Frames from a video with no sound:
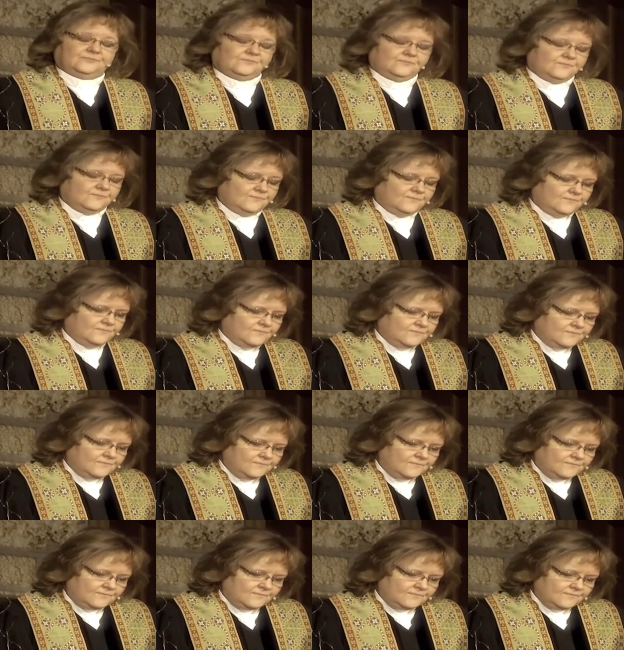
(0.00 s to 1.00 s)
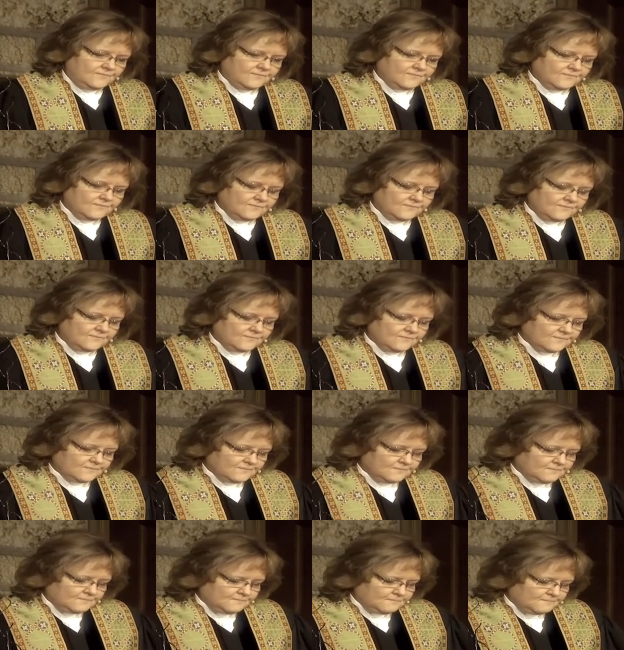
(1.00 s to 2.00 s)

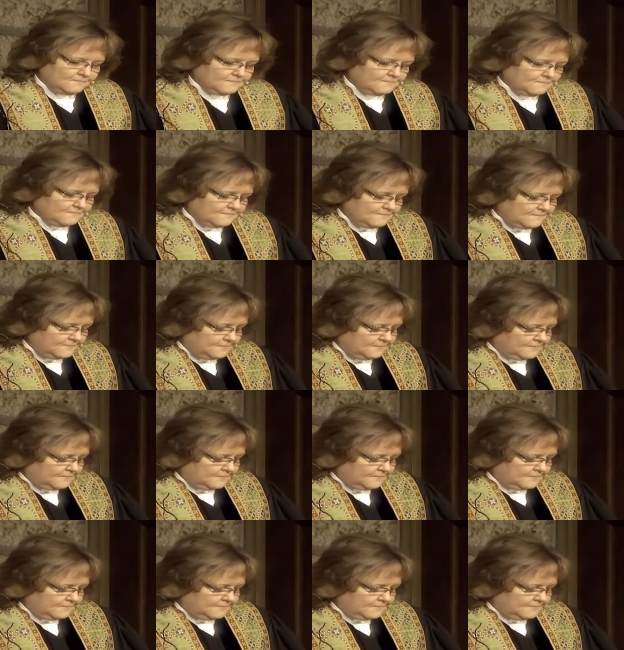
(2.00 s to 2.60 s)
[no speech]